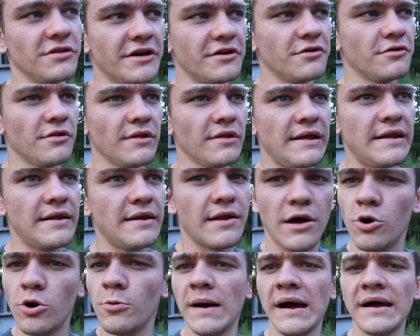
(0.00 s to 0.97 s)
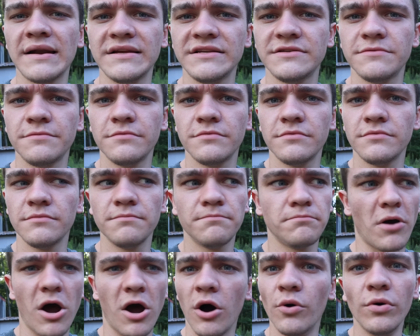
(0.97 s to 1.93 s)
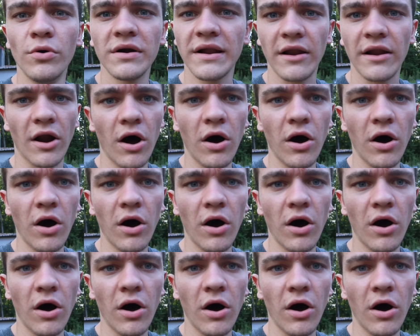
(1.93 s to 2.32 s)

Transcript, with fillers: Literally nobody's bought one at